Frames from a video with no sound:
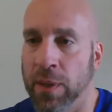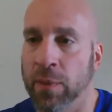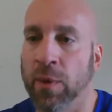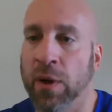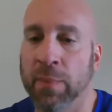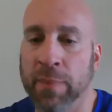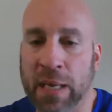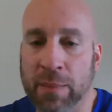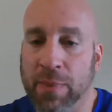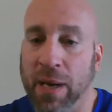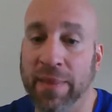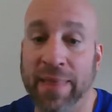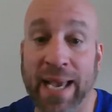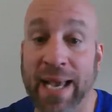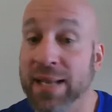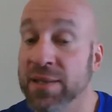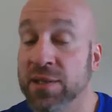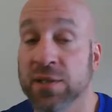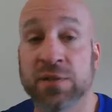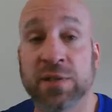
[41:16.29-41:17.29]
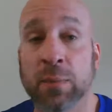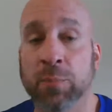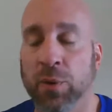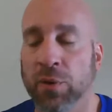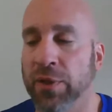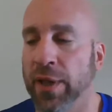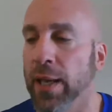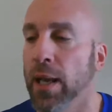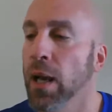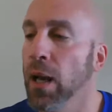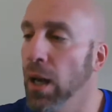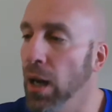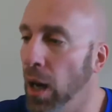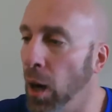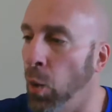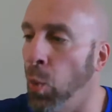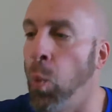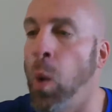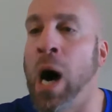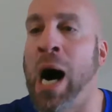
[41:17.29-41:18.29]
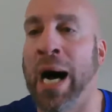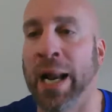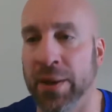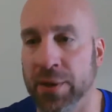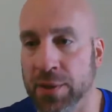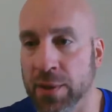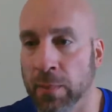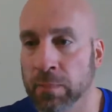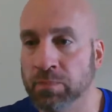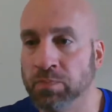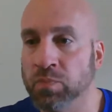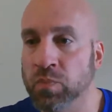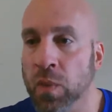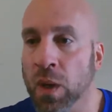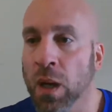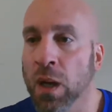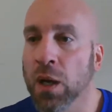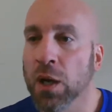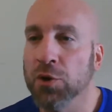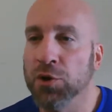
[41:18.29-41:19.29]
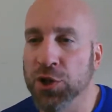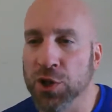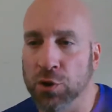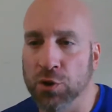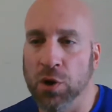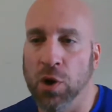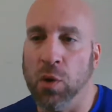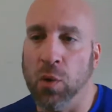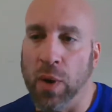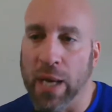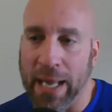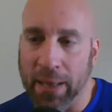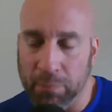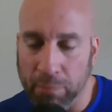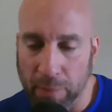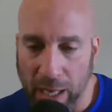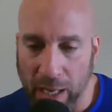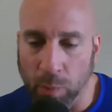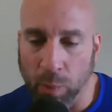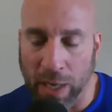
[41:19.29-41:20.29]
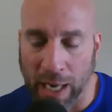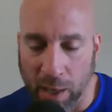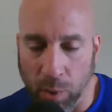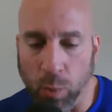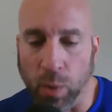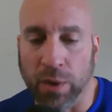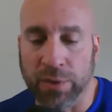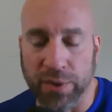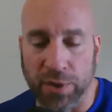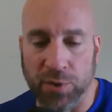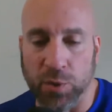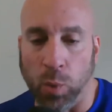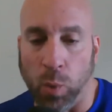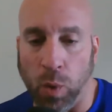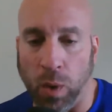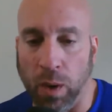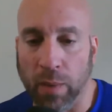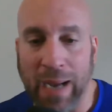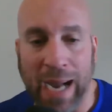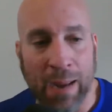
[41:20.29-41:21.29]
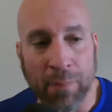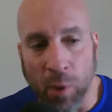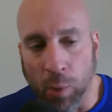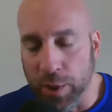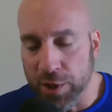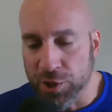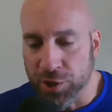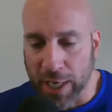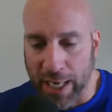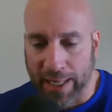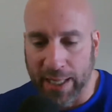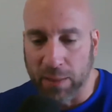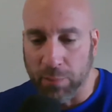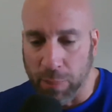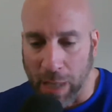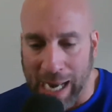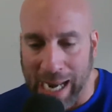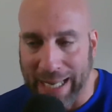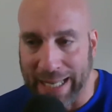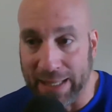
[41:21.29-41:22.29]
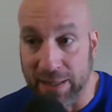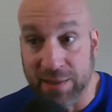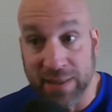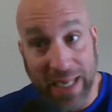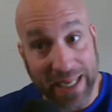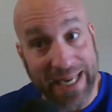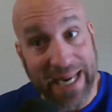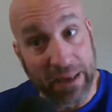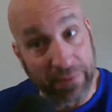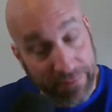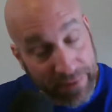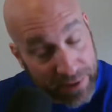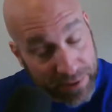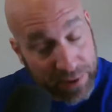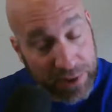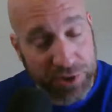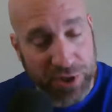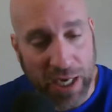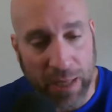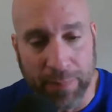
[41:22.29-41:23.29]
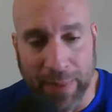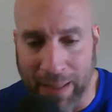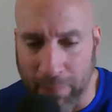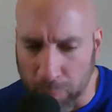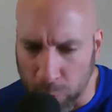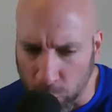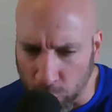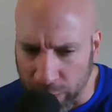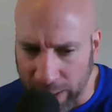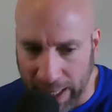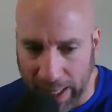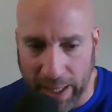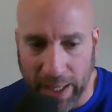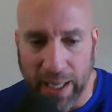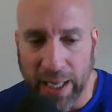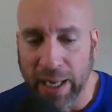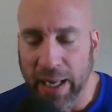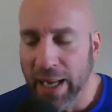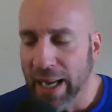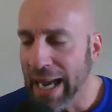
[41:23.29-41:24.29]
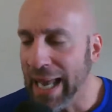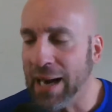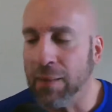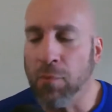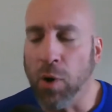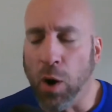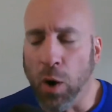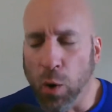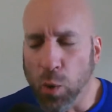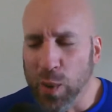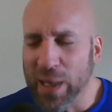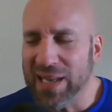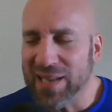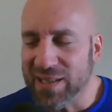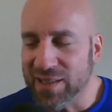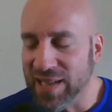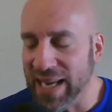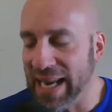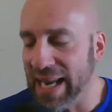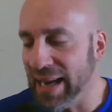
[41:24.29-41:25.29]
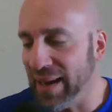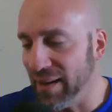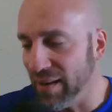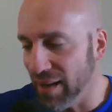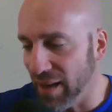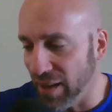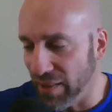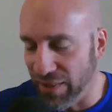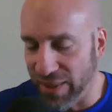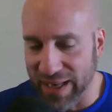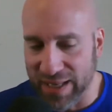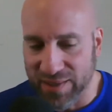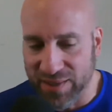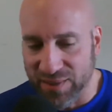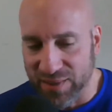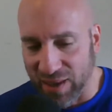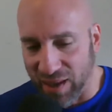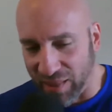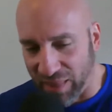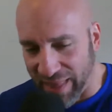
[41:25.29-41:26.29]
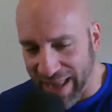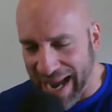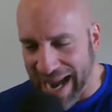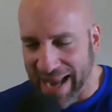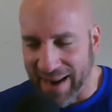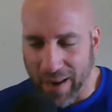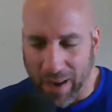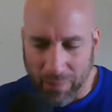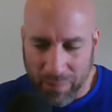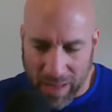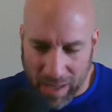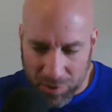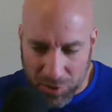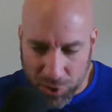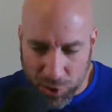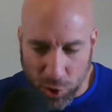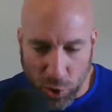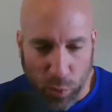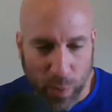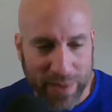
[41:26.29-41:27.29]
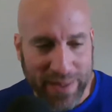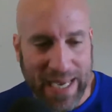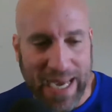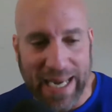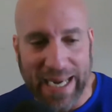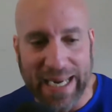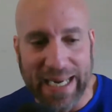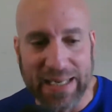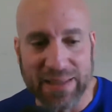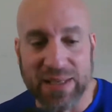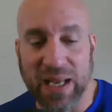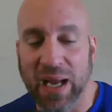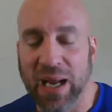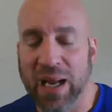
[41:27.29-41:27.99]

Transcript: And what I mean by that is a simple thing, a wand. Do you know, when I work the door, I'm always checking pockets. I can't physically check, but I'm looking. And I'm always seeing a this, a that. I'm not sure what that is.